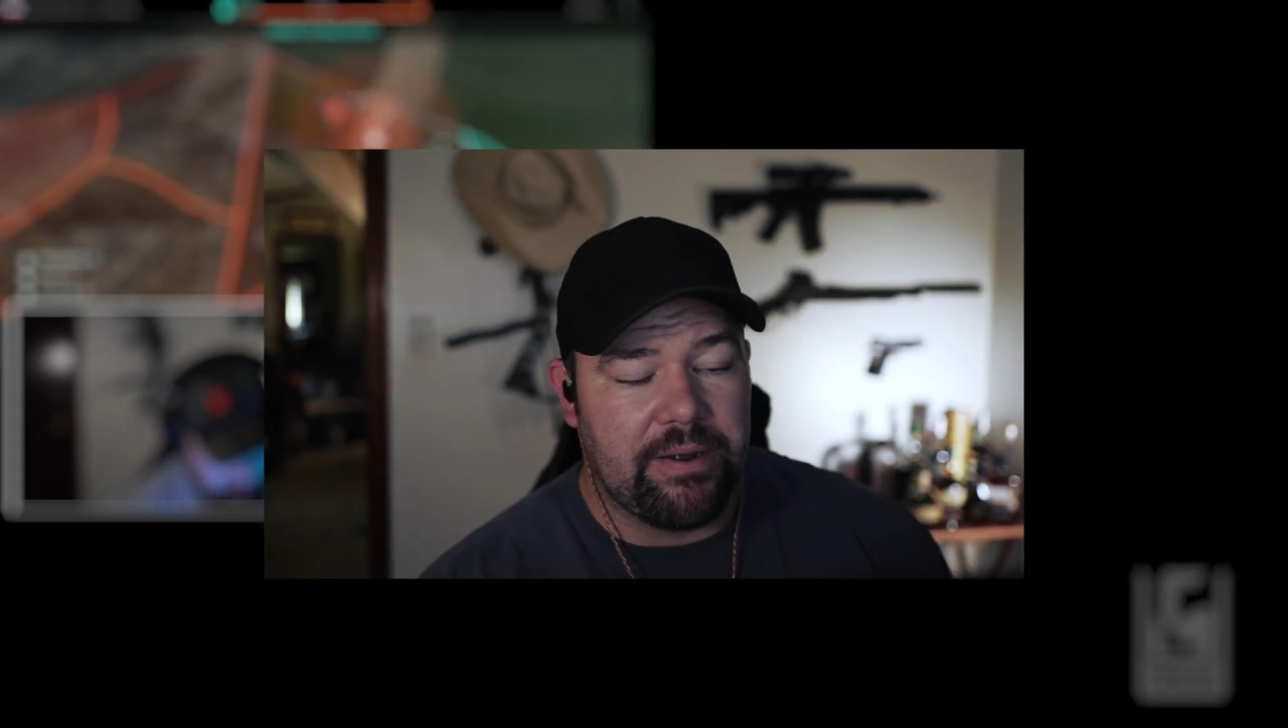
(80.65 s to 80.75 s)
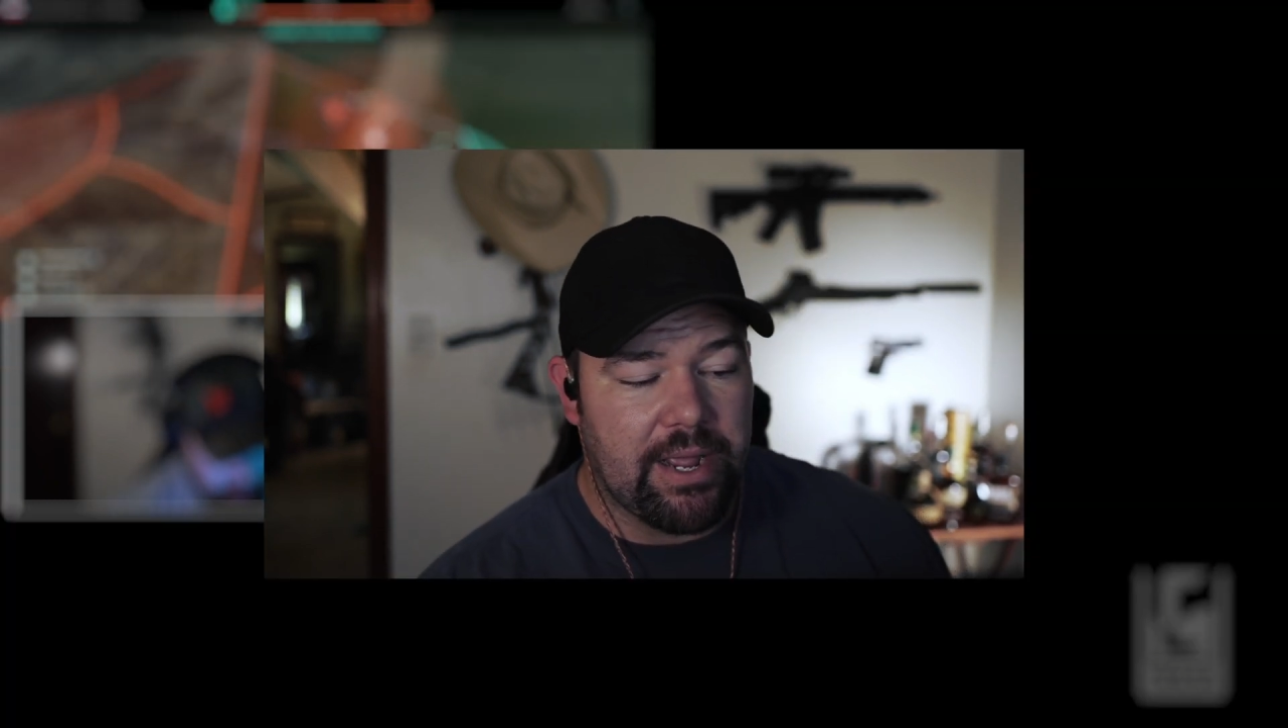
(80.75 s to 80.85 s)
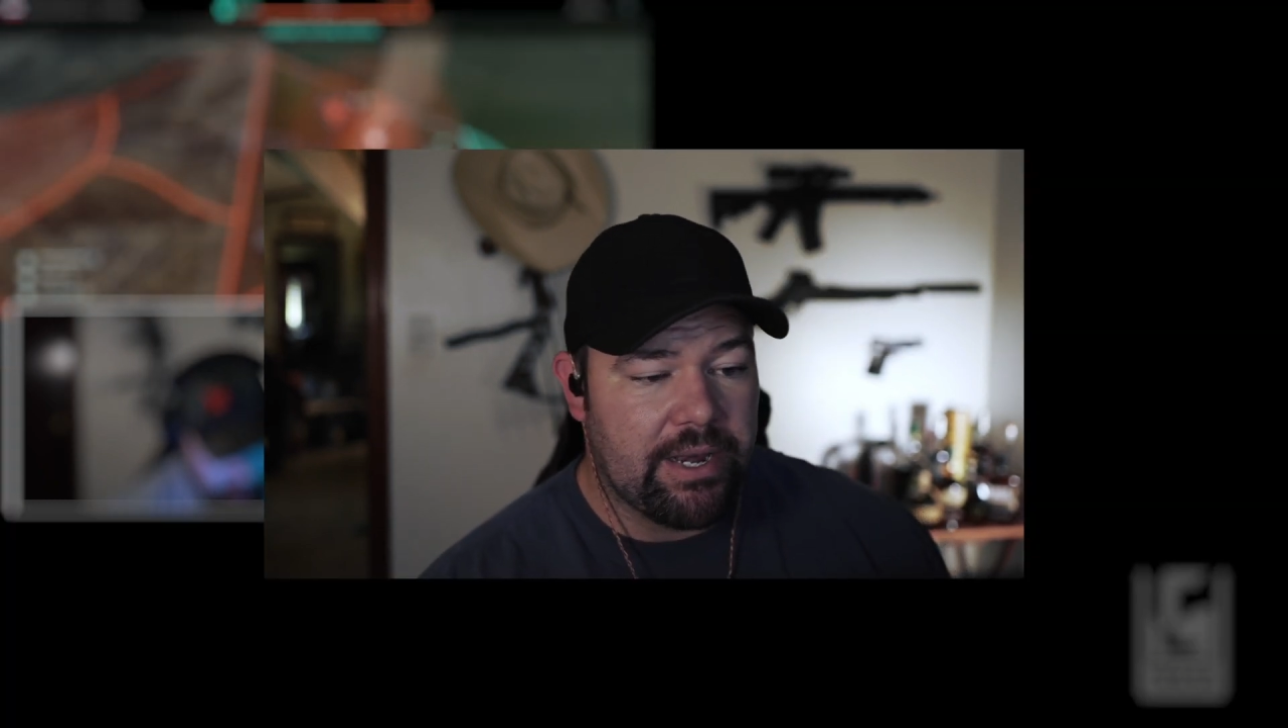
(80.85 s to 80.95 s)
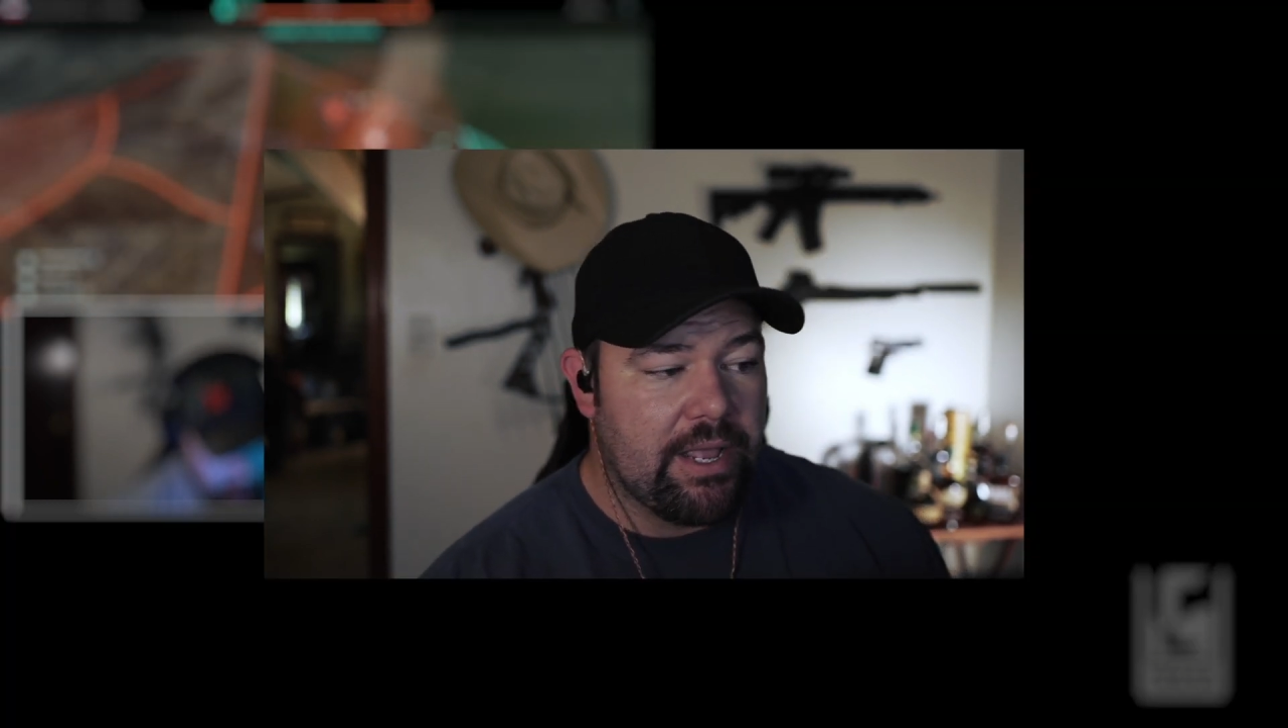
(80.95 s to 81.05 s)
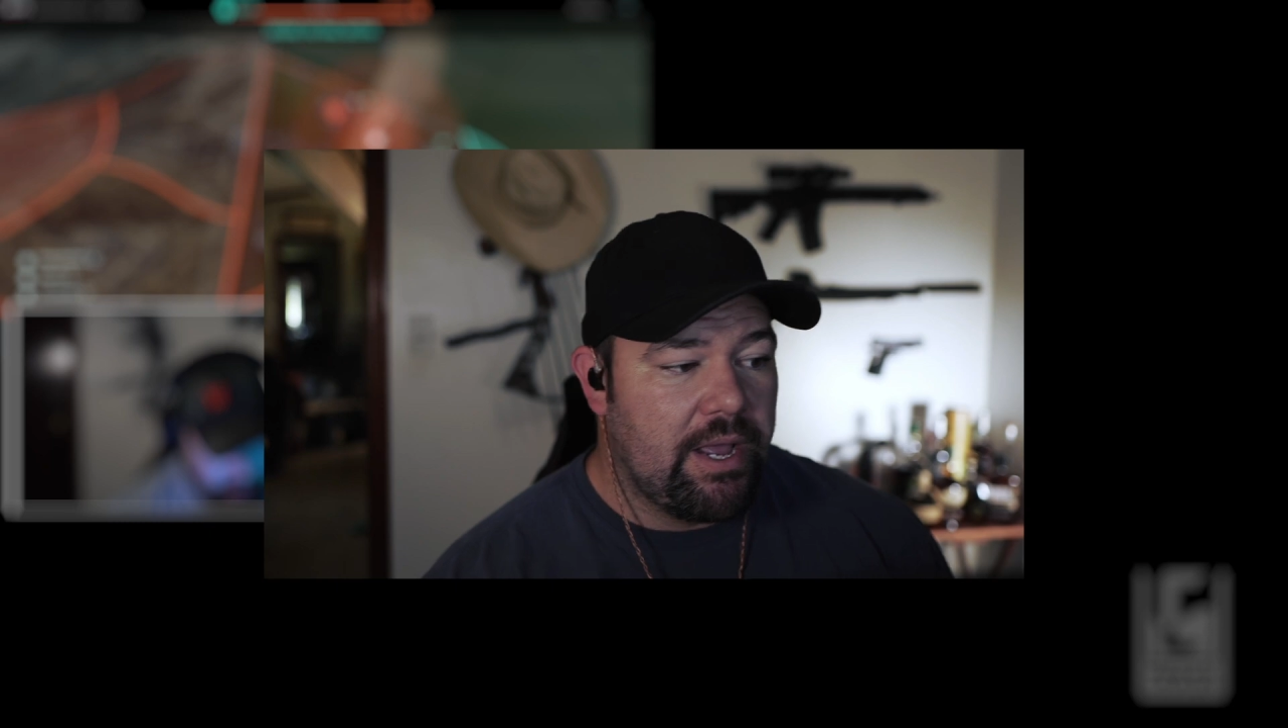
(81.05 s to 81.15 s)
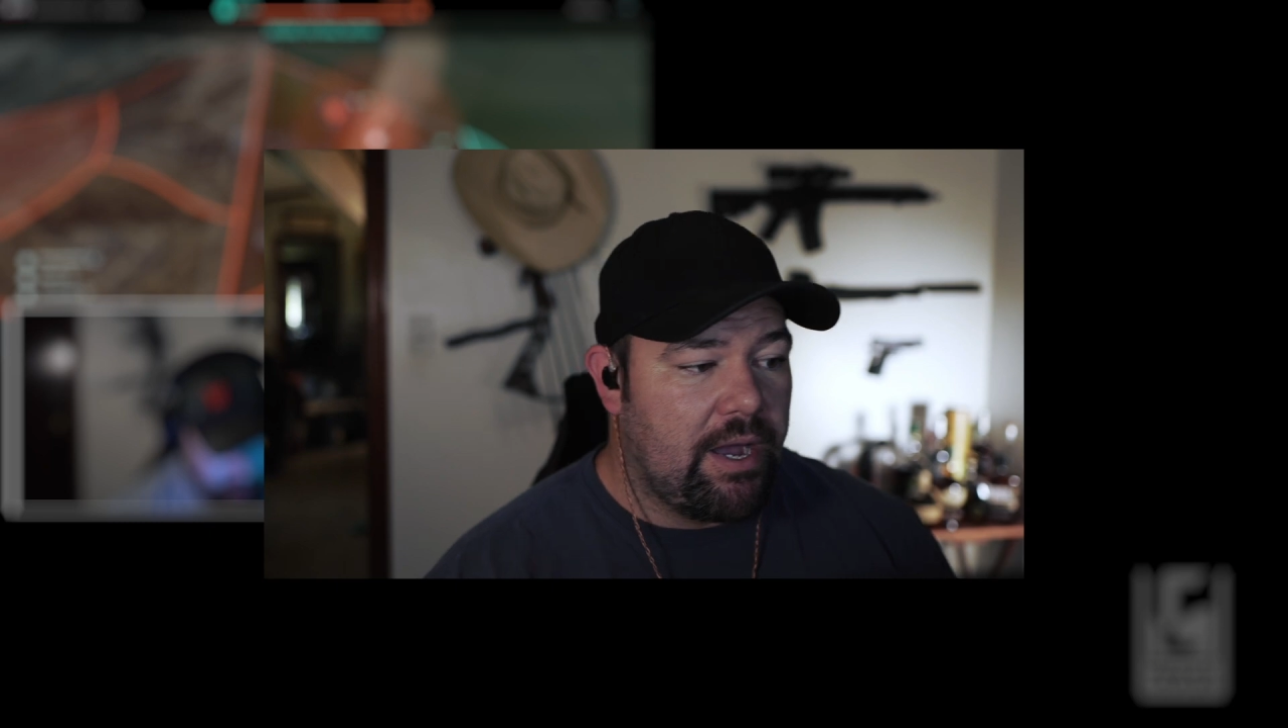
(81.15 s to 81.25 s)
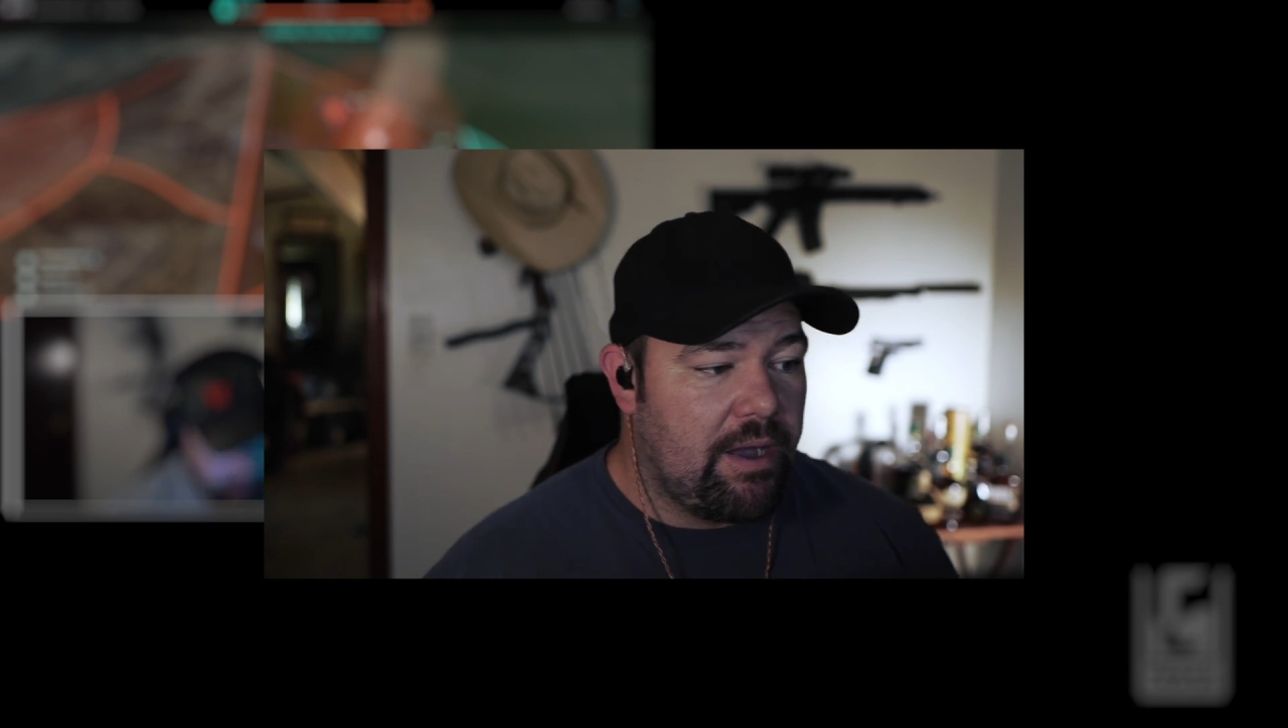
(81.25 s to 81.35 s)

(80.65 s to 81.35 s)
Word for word: better at.